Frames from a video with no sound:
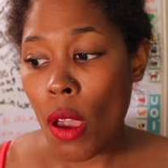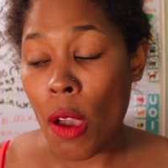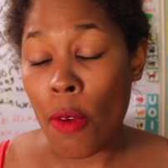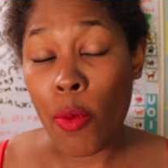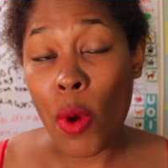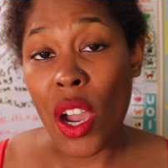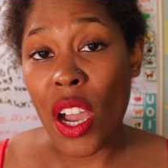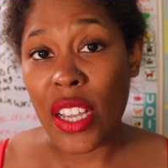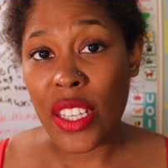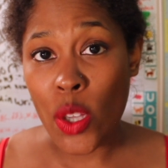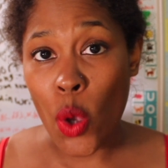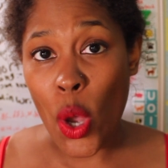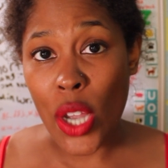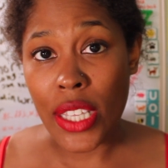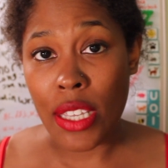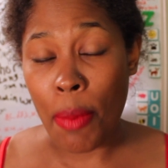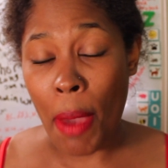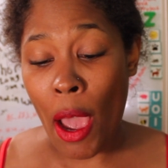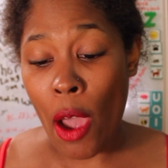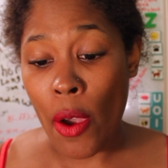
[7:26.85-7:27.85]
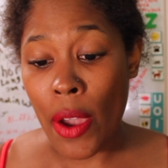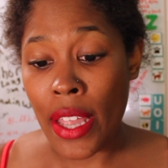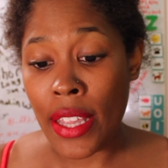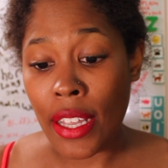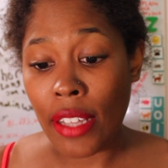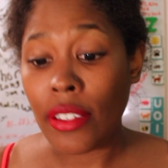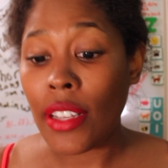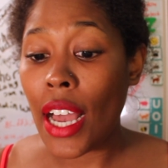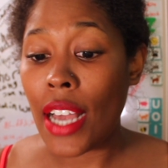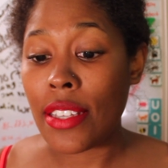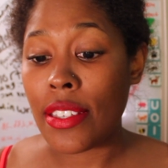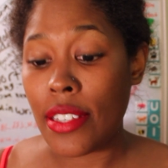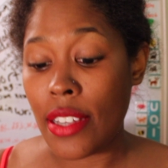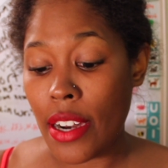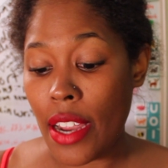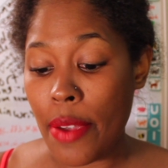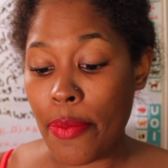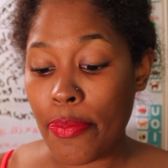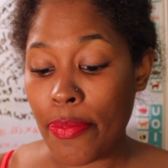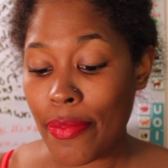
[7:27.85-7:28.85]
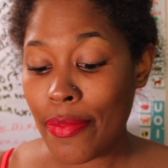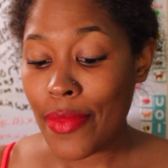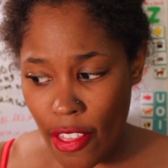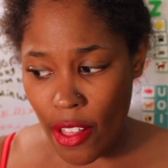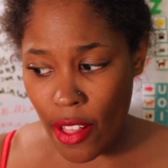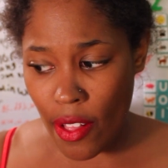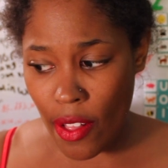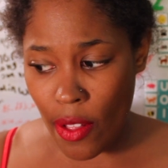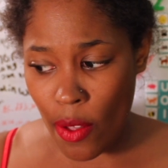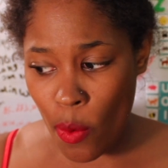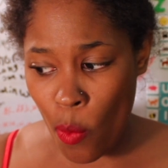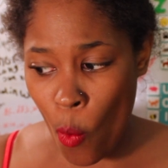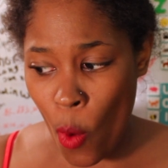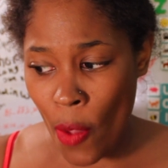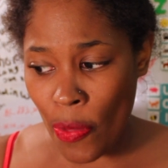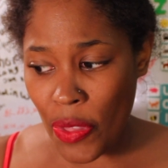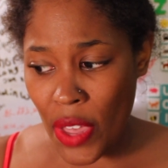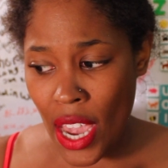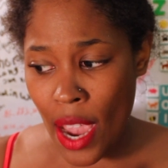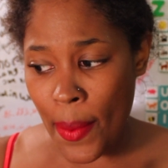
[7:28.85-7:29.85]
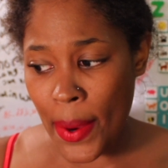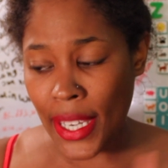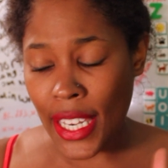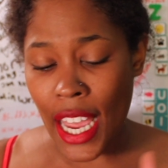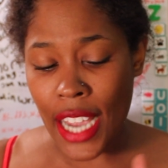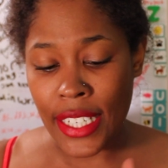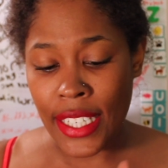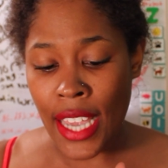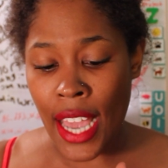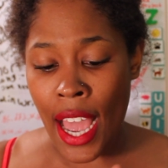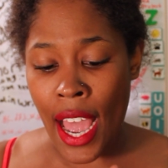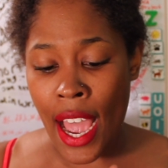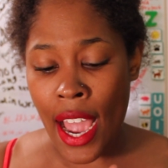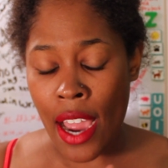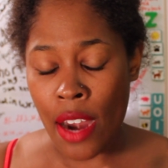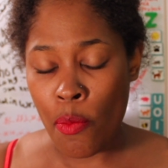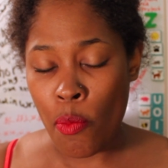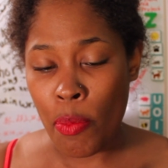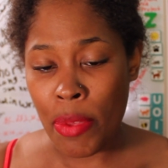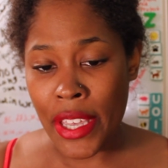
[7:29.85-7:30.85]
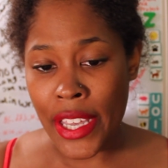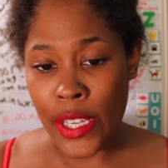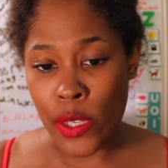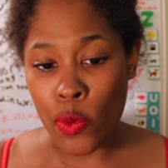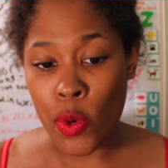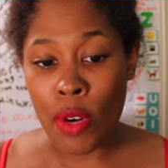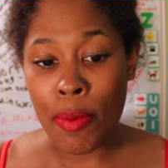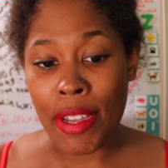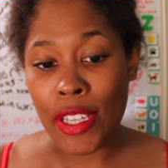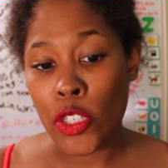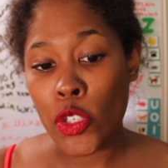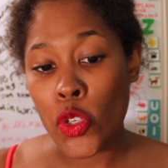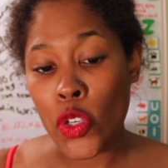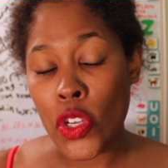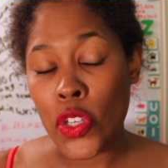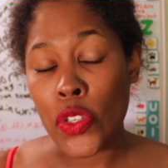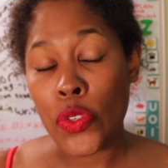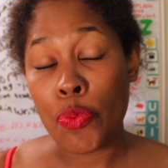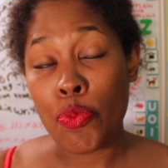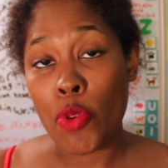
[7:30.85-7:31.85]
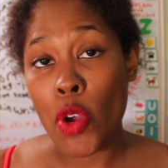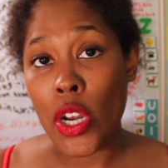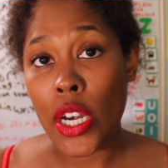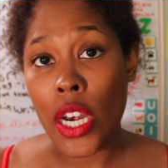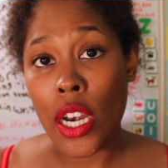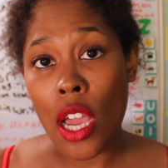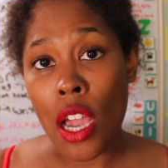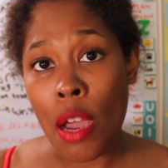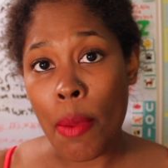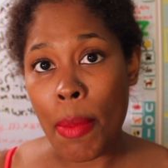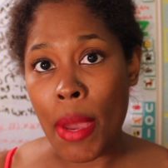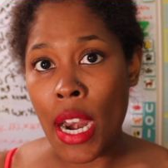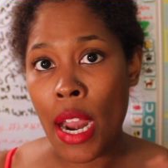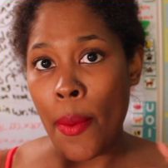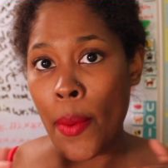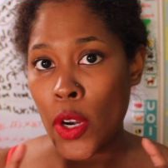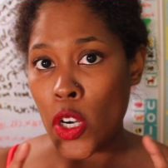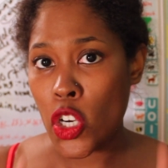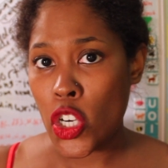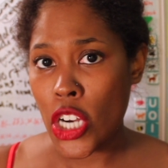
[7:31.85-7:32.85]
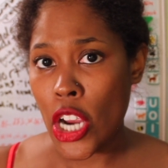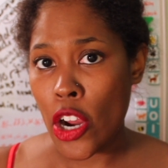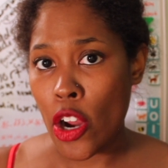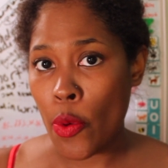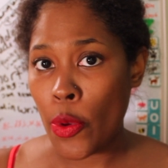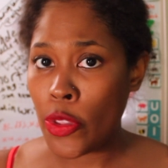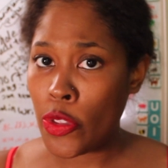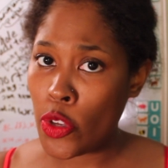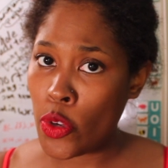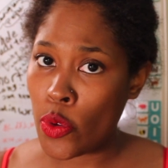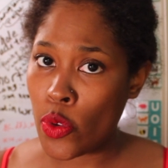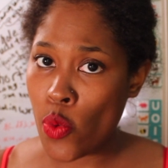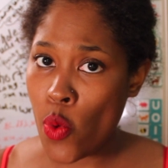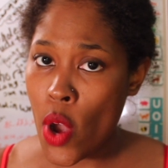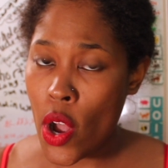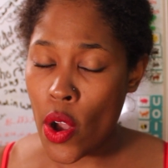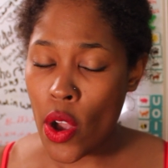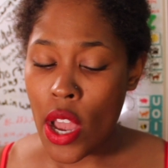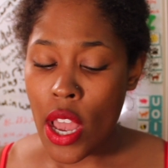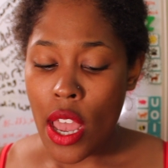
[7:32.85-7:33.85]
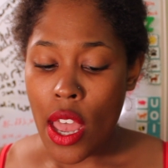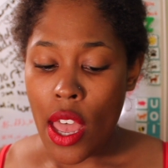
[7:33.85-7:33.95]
what I talked about in the class today. One thing I would like to add, because one of my students brought it up and I want to share it with you as well,